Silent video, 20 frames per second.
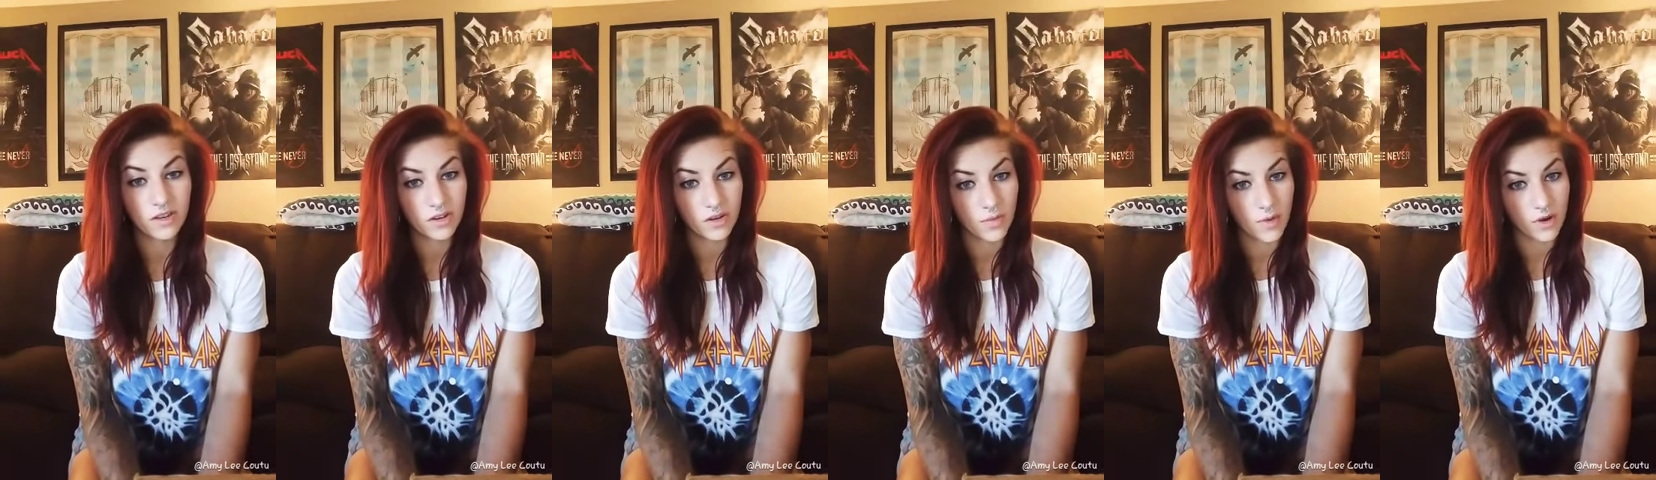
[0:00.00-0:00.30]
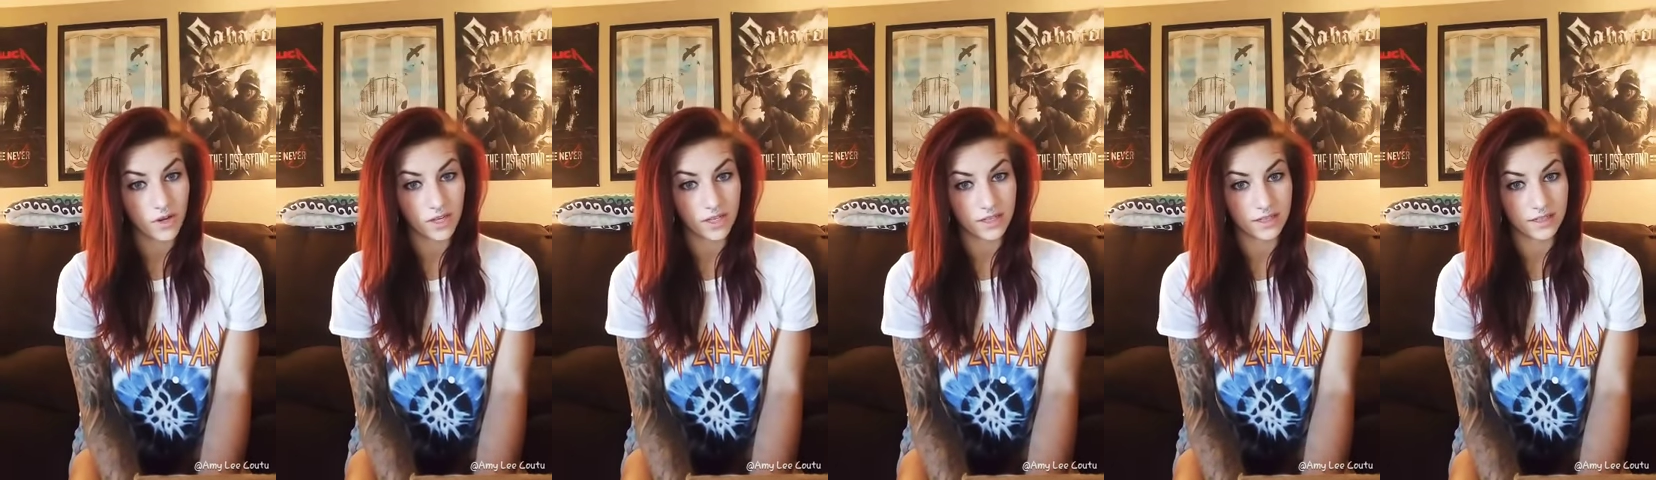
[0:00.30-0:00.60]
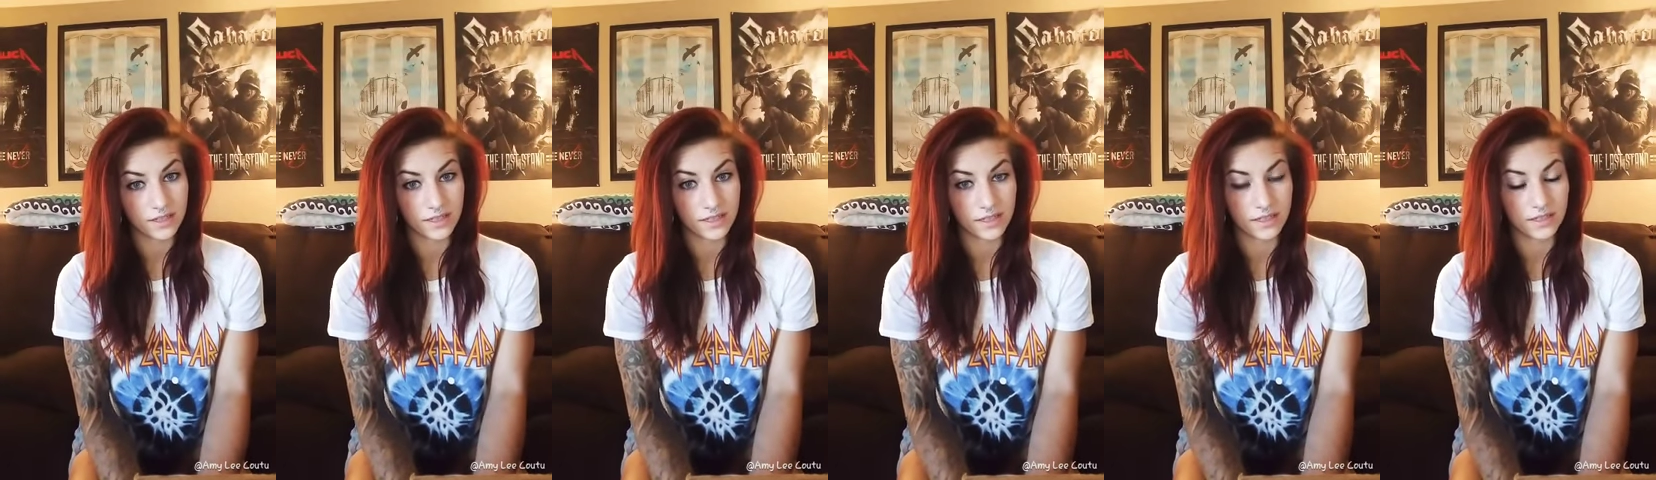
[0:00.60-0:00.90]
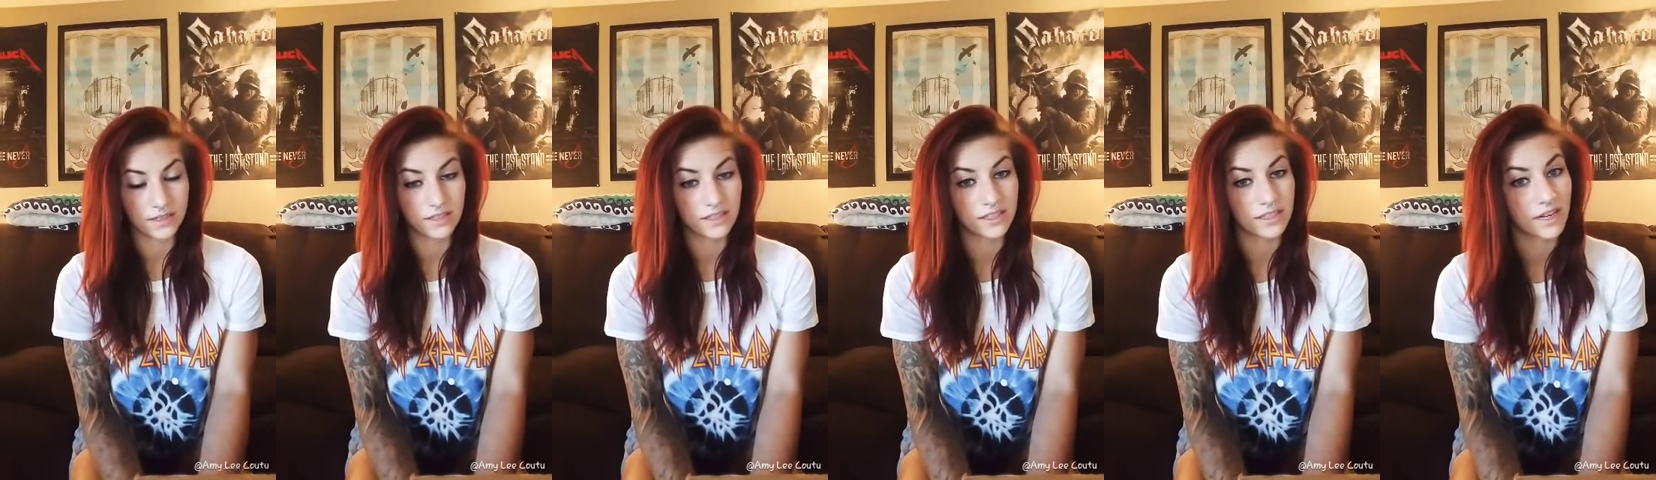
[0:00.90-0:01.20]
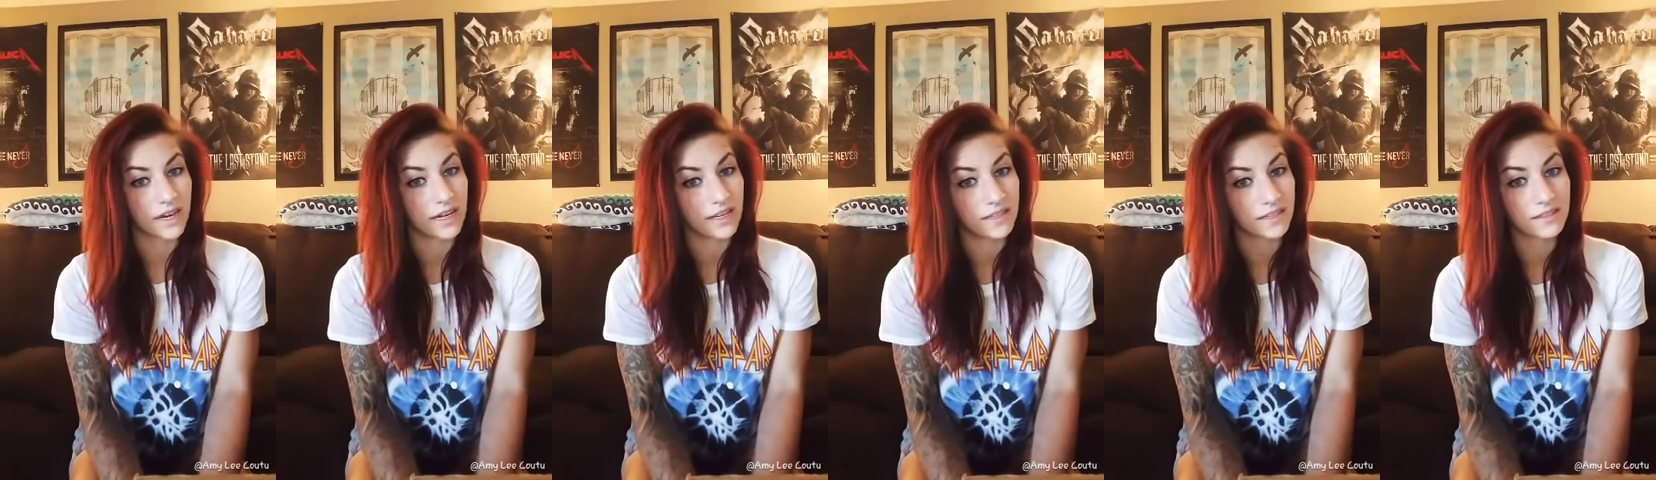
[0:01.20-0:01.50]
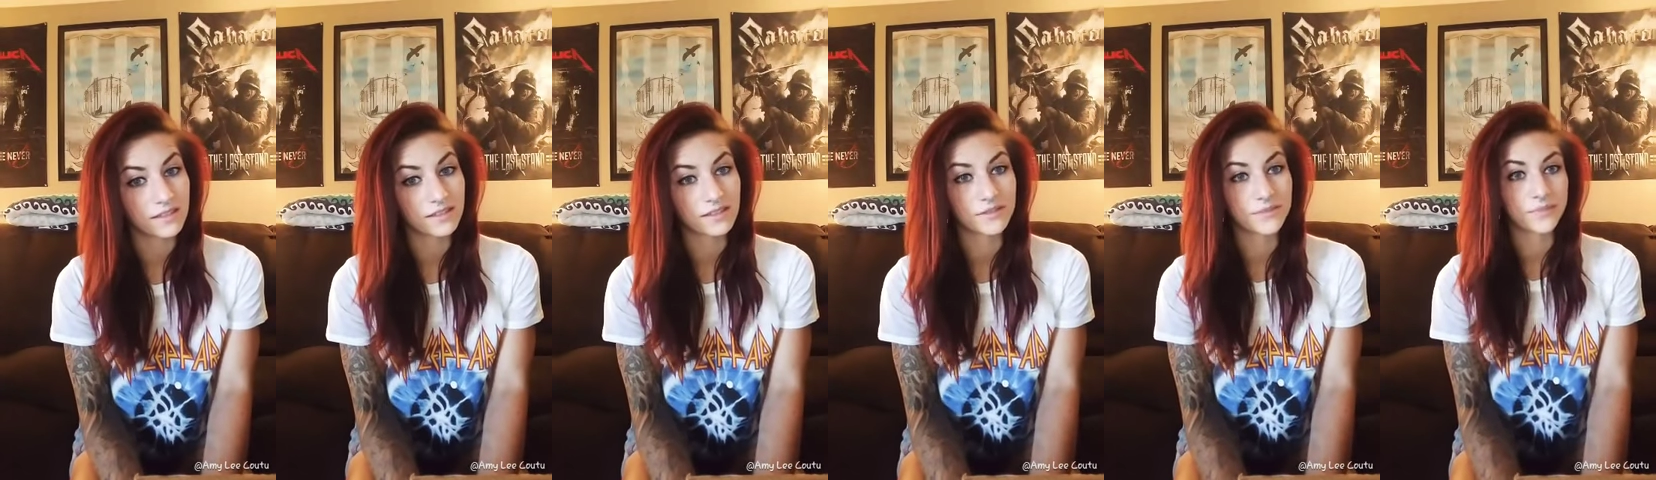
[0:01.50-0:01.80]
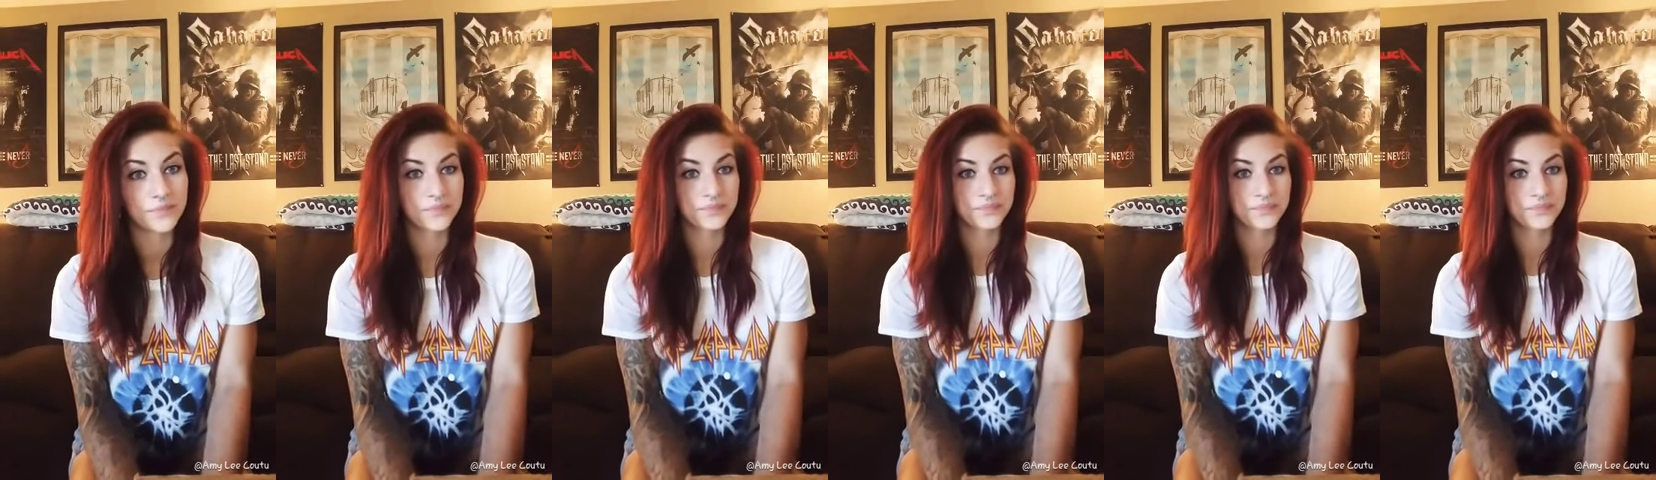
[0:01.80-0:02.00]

pneumonia, and sinusitis.